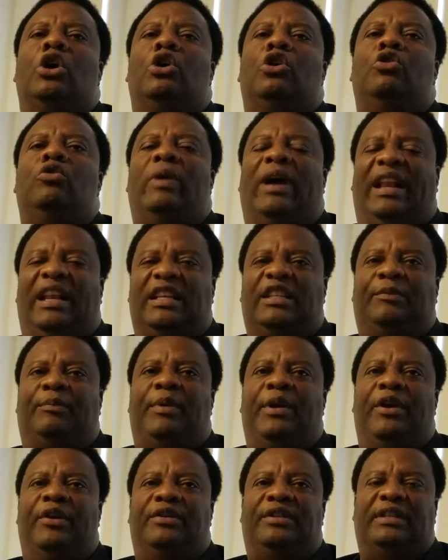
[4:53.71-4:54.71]
who had
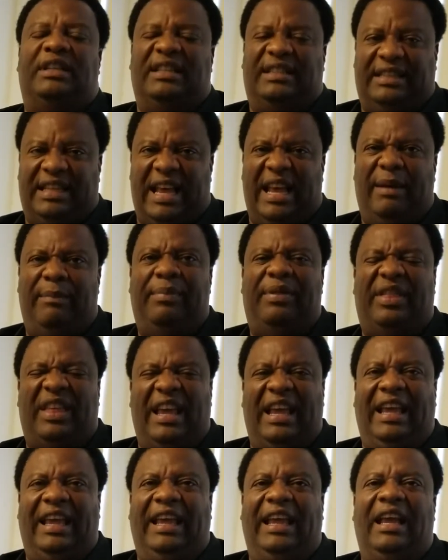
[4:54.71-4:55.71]
experienced the same
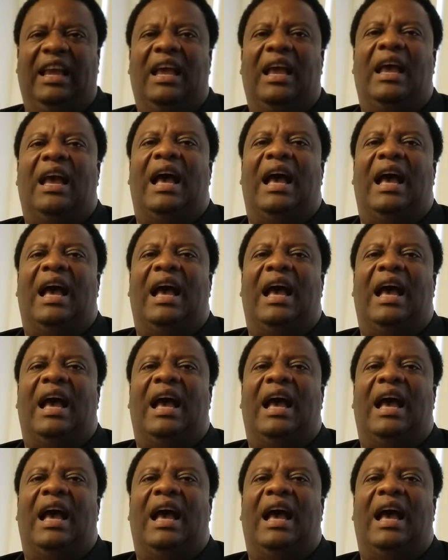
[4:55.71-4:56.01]
thing.